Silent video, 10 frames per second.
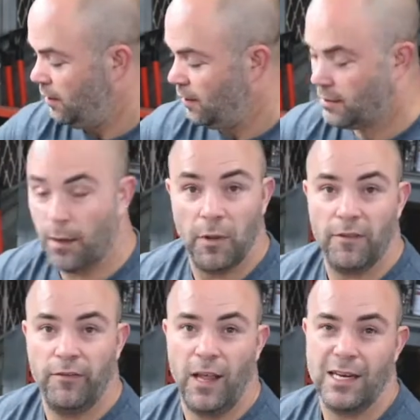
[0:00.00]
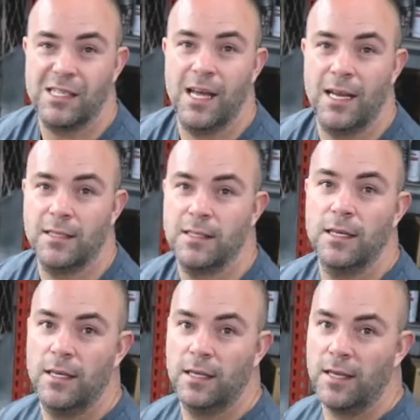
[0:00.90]
assemble our flex ends,
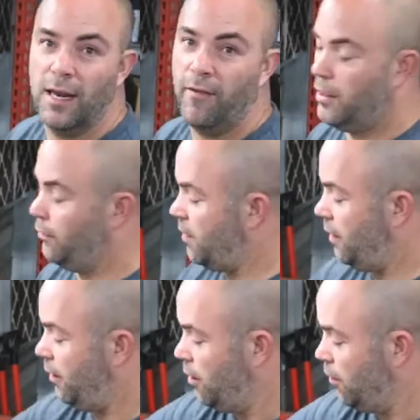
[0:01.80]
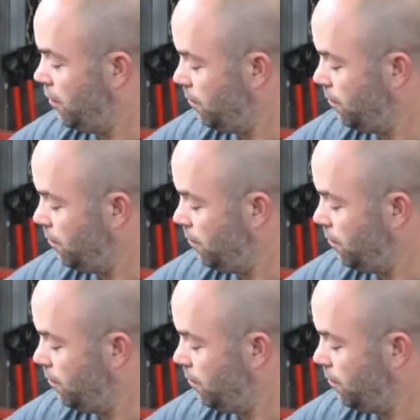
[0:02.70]
get everything ready to go.